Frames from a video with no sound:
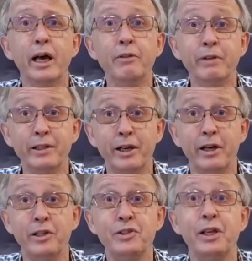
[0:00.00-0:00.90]
And when the
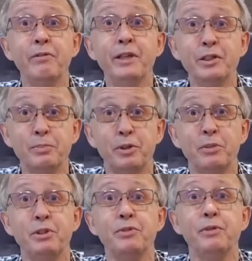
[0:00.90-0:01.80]
ice evidence
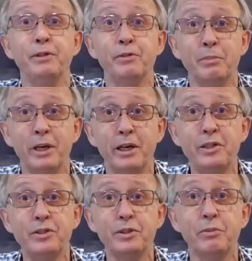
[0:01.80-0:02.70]
probe is free from
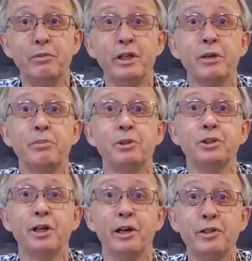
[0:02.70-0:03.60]
ice, we can push
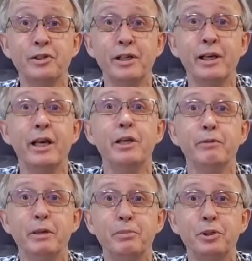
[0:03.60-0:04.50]
the icing
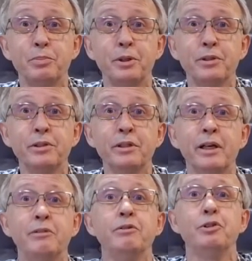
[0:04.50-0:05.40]
AOA push button
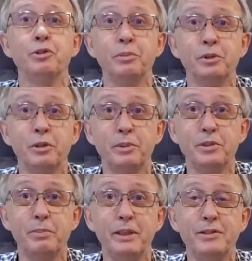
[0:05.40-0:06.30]
and resume normal
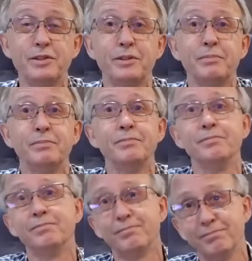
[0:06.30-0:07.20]
speeds.
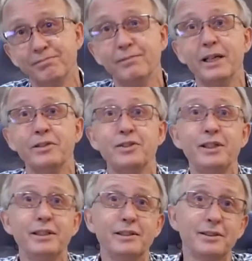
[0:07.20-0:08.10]
That's
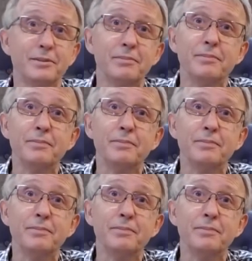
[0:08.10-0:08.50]
it.